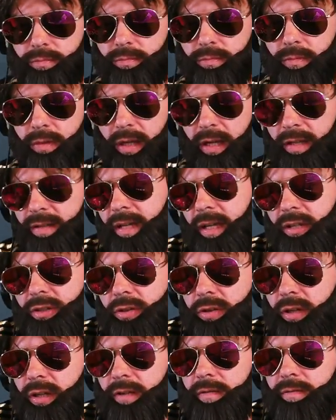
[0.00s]
It's
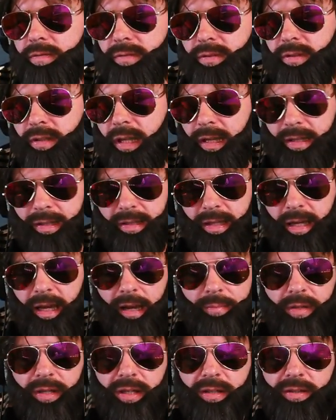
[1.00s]
actually,
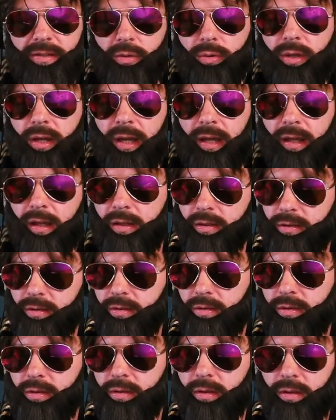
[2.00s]
I mean, it's okay.
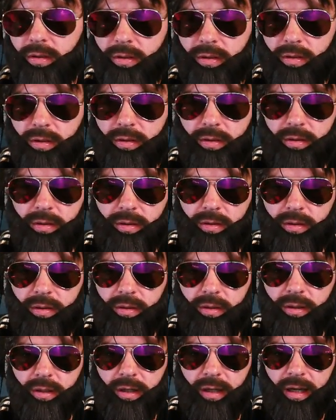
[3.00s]

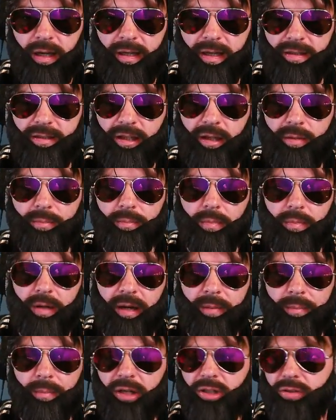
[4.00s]
I guess I'm
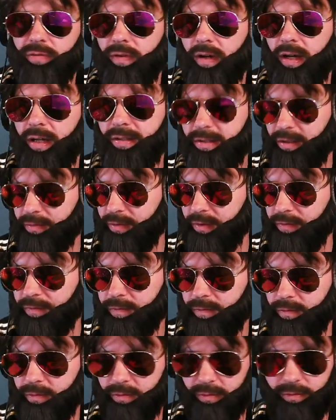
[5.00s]
much faster
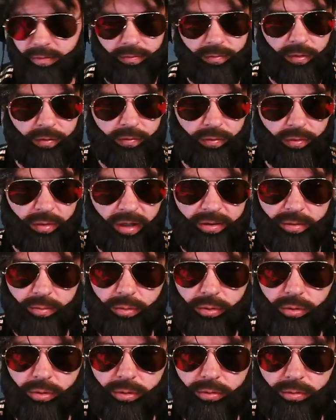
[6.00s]
with Crescent
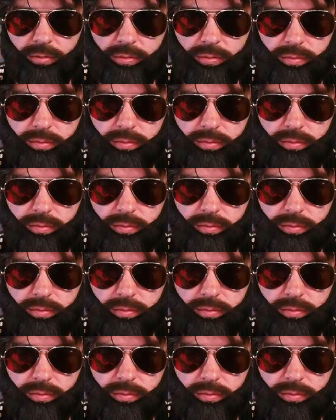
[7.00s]
Moon.